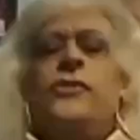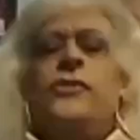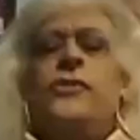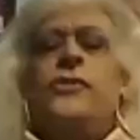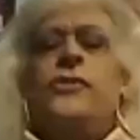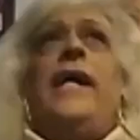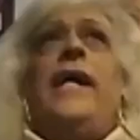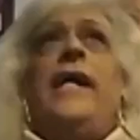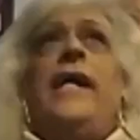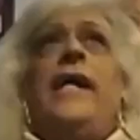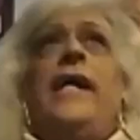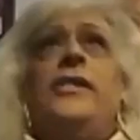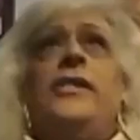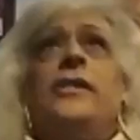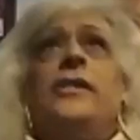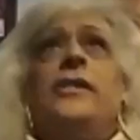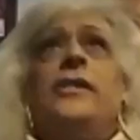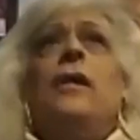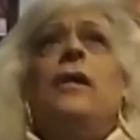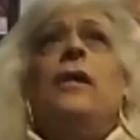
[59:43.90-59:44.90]
If you don't have
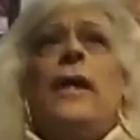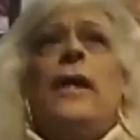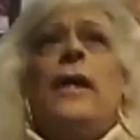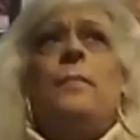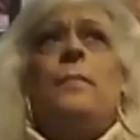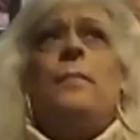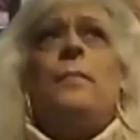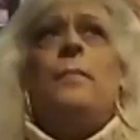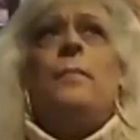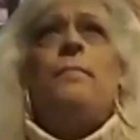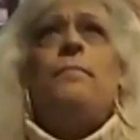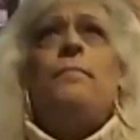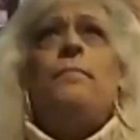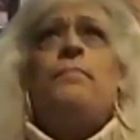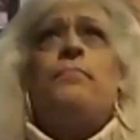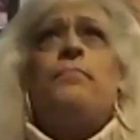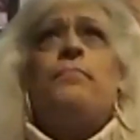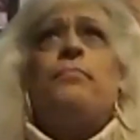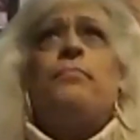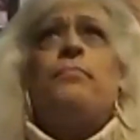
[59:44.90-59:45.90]
a manager or an agent,
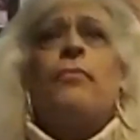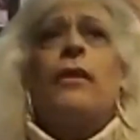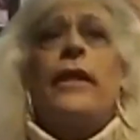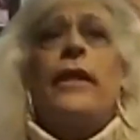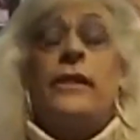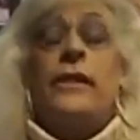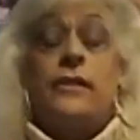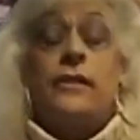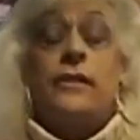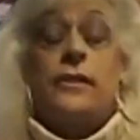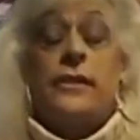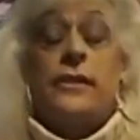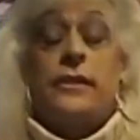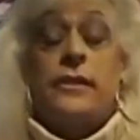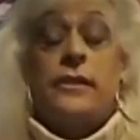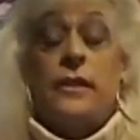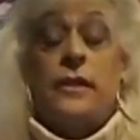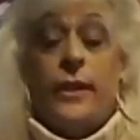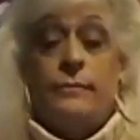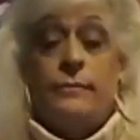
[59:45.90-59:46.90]
well,
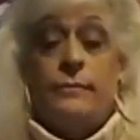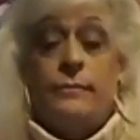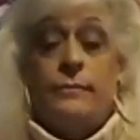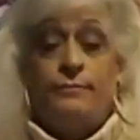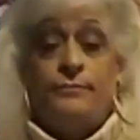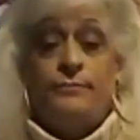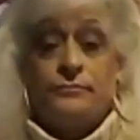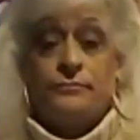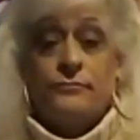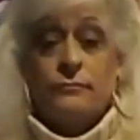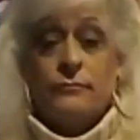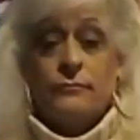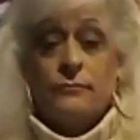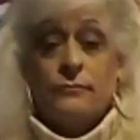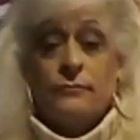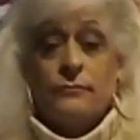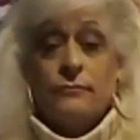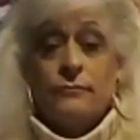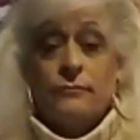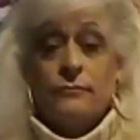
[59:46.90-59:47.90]
you got to
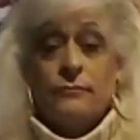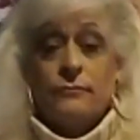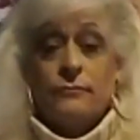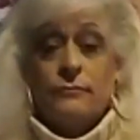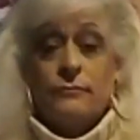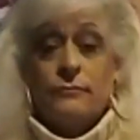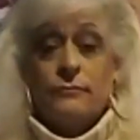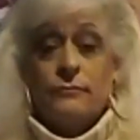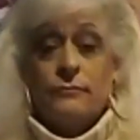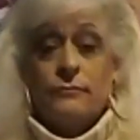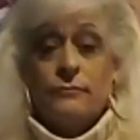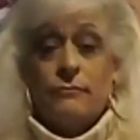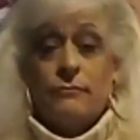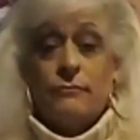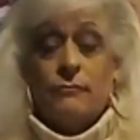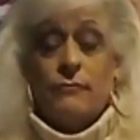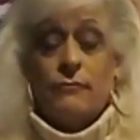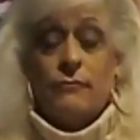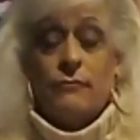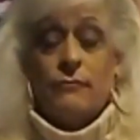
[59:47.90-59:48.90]
start somewhere.
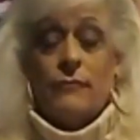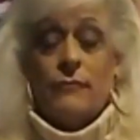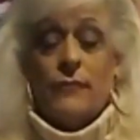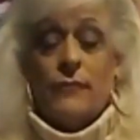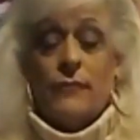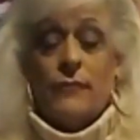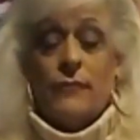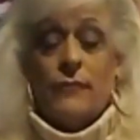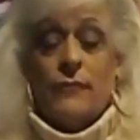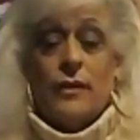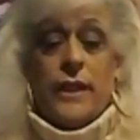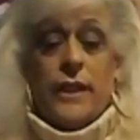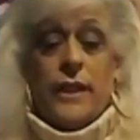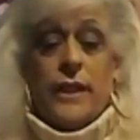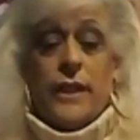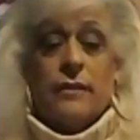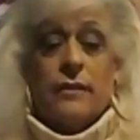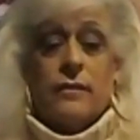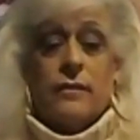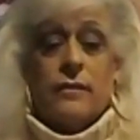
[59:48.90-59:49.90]
But
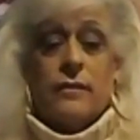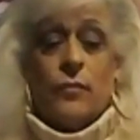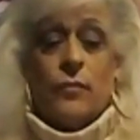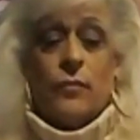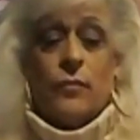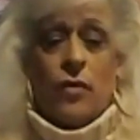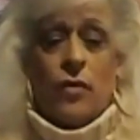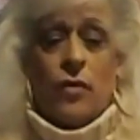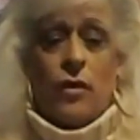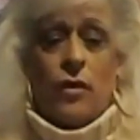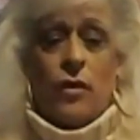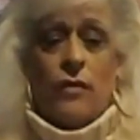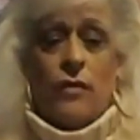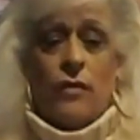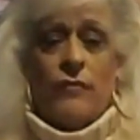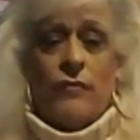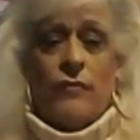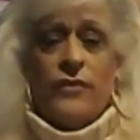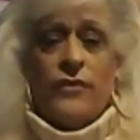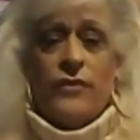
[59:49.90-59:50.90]
again,
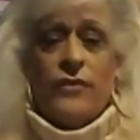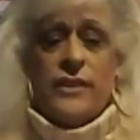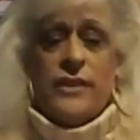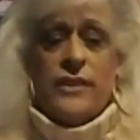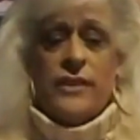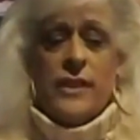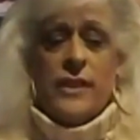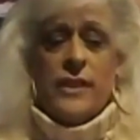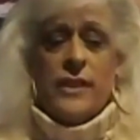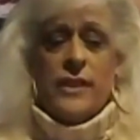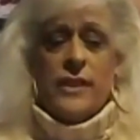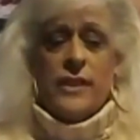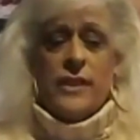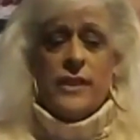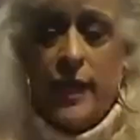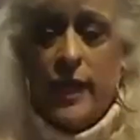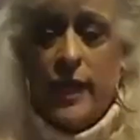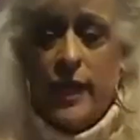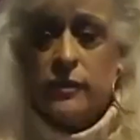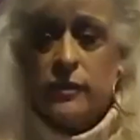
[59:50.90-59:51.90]
we're over time right
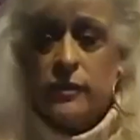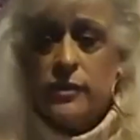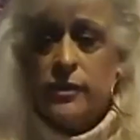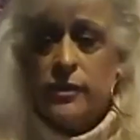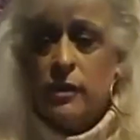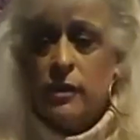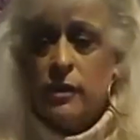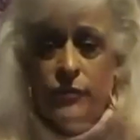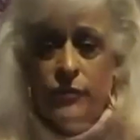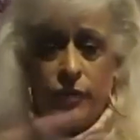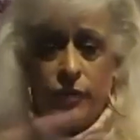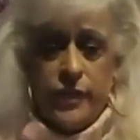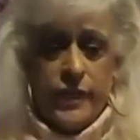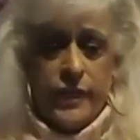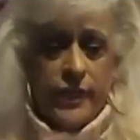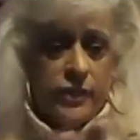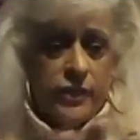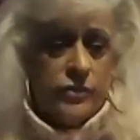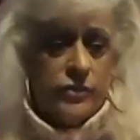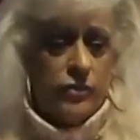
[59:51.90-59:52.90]
now, and I don't care.
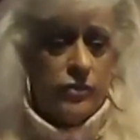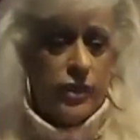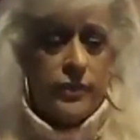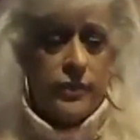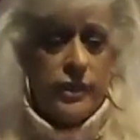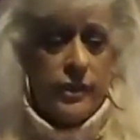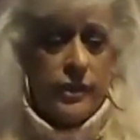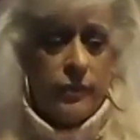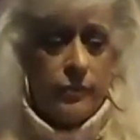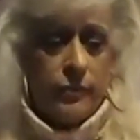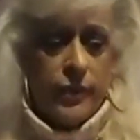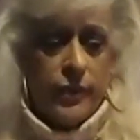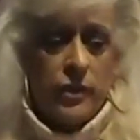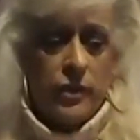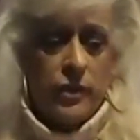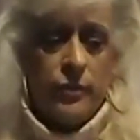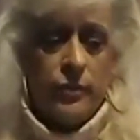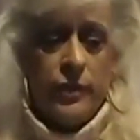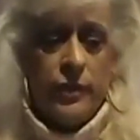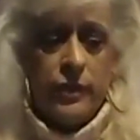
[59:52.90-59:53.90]
So if your kids are okay
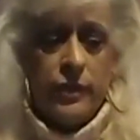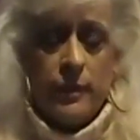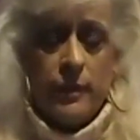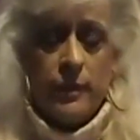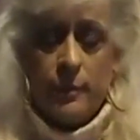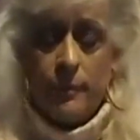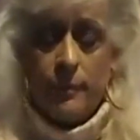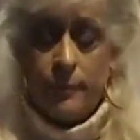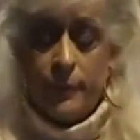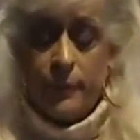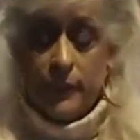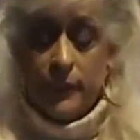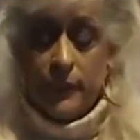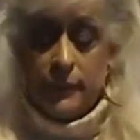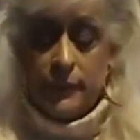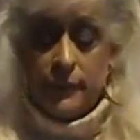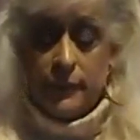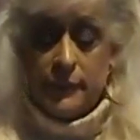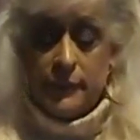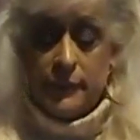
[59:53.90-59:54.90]
with you, we can go another
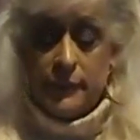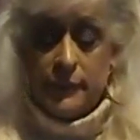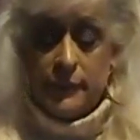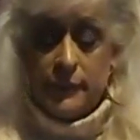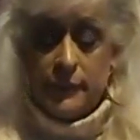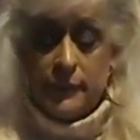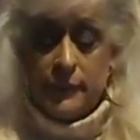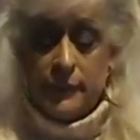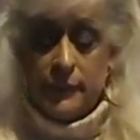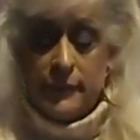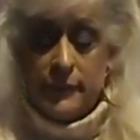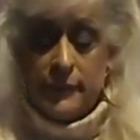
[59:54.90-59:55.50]
couple minutes.